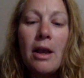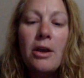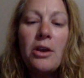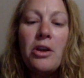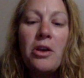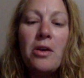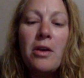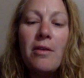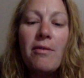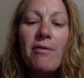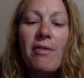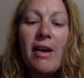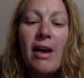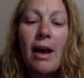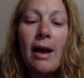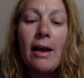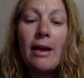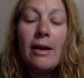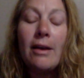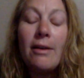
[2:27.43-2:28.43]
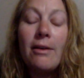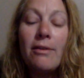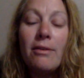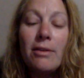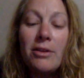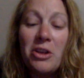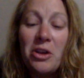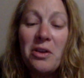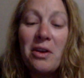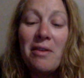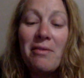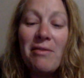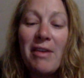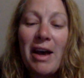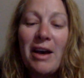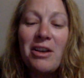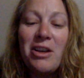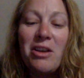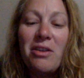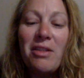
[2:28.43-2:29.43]
You can, you can
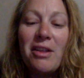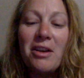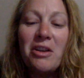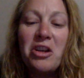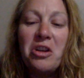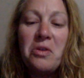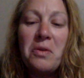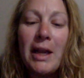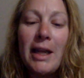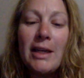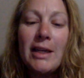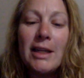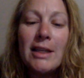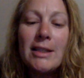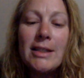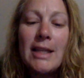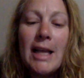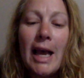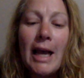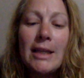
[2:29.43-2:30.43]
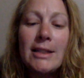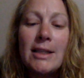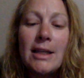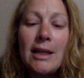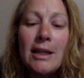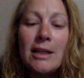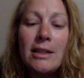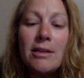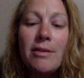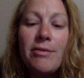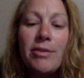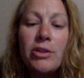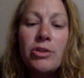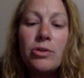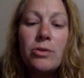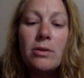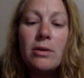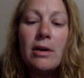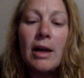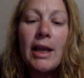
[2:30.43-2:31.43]
value their uniqueness as an
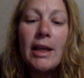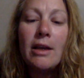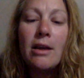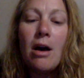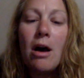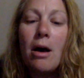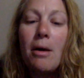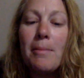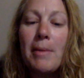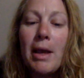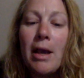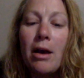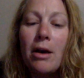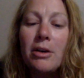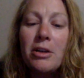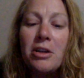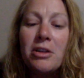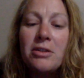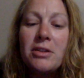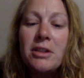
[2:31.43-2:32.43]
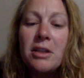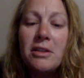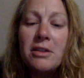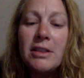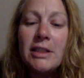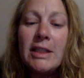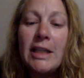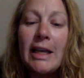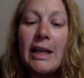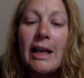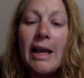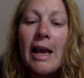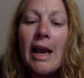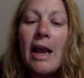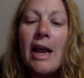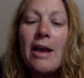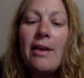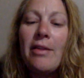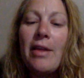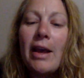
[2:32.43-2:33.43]
individual and comment on your certainty
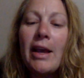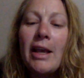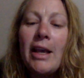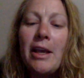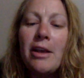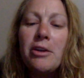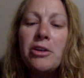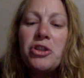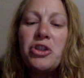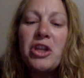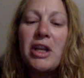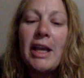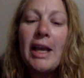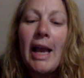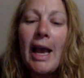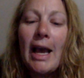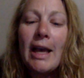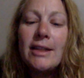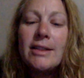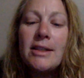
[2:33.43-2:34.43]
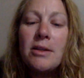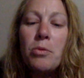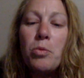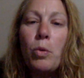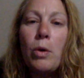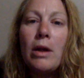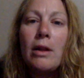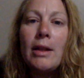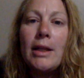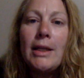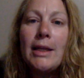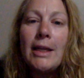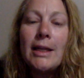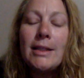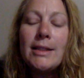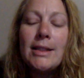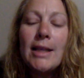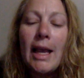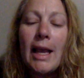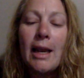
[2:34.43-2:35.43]
that he or she has the
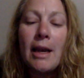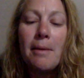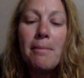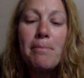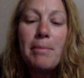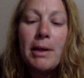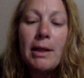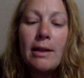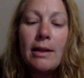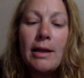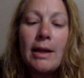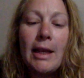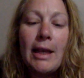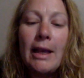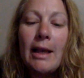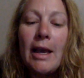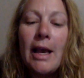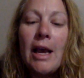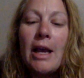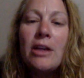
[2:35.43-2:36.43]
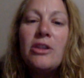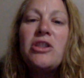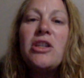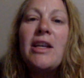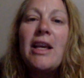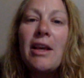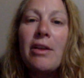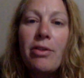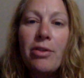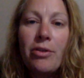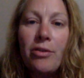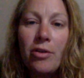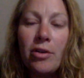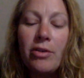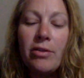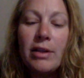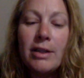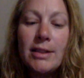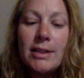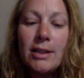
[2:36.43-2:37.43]
willingness and ability to get through
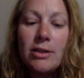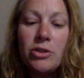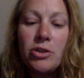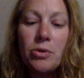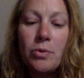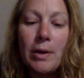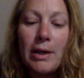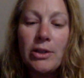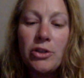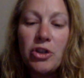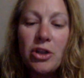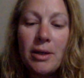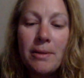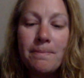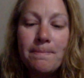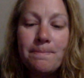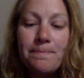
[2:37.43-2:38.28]
the situation.